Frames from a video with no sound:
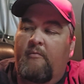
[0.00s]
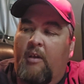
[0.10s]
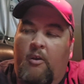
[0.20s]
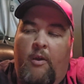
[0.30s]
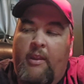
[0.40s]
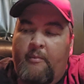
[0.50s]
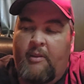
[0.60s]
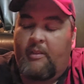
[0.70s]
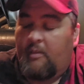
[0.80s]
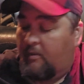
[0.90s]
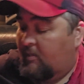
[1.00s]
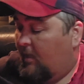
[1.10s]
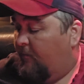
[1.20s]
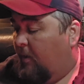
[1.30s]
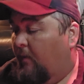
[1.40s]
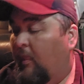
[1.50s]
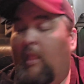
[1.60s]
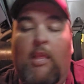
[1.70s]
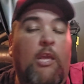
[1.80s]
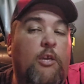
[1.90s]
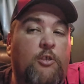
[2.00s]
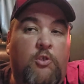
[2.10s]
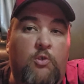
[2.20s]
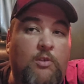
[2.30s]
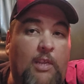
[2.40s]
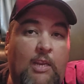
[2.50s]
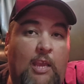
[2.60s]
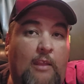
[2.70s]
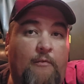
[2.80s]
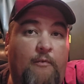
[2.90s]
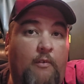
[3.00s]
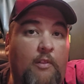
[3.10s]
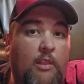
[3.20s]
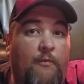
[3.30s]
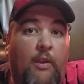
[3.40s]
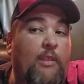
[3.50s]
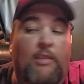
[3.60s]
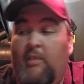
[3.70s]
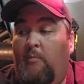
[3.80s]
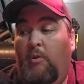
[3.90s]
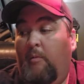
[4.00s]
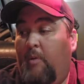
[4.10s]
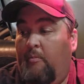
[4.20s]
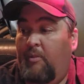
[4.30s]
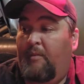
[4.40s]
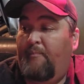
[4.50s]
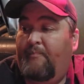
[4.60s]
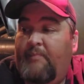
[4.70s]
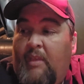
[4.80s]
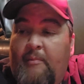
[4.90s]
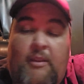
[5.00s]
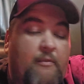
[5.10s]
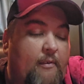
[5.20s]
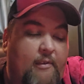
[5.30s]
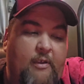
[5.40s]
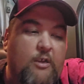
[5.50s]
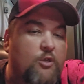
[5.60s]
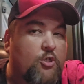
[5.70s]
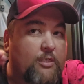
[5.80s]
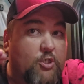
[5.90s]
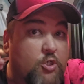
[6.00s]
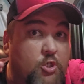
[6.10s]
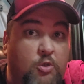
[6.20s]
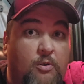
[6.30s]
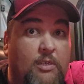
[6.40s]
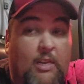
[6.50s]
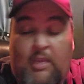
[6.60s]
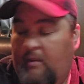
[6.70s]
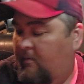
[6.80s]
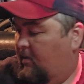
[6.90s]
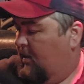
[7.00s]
I'll go ahead and update the software. As soon as I did, the fucking thing stopped working properly. I mean, just as soon as I did.